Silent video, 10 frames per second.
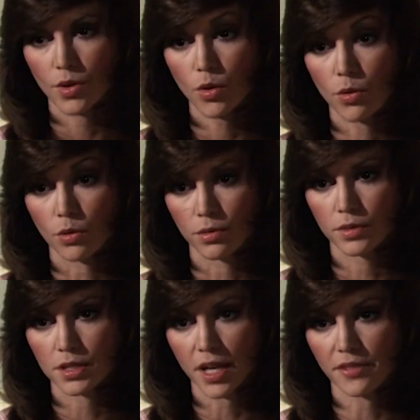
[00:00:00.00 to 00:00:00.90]
His
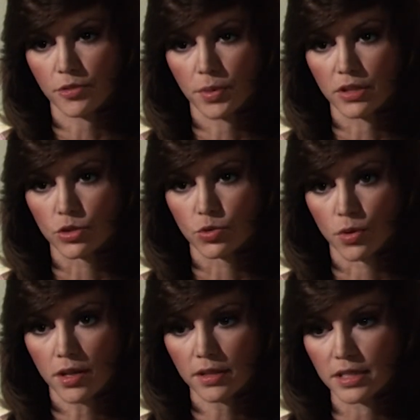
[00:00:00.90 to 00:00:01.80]
relationship with Pamela is in
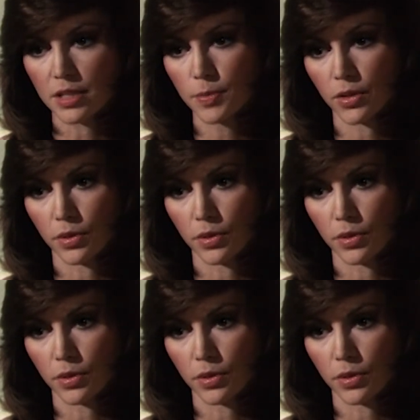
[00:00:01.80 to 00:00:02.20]
shambles,